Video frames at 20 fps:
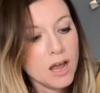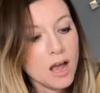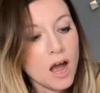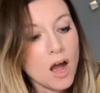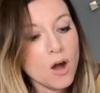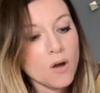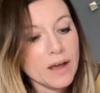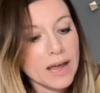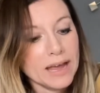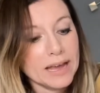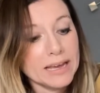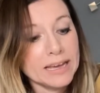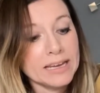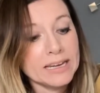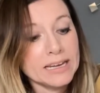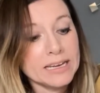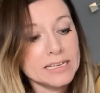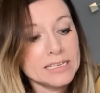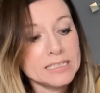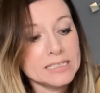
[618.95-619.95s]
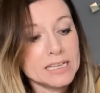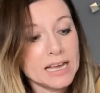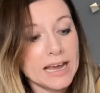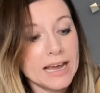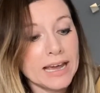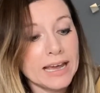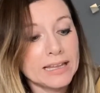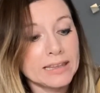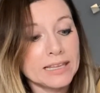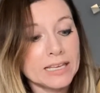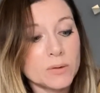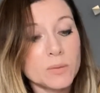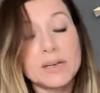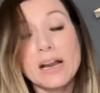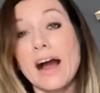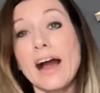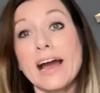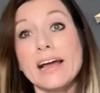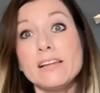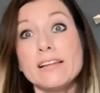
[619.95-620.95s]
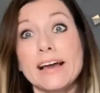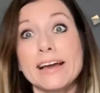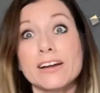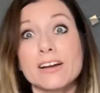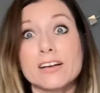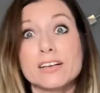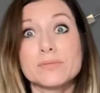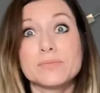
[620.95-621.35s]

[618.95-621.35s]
Okay, it is a liquid highlighter.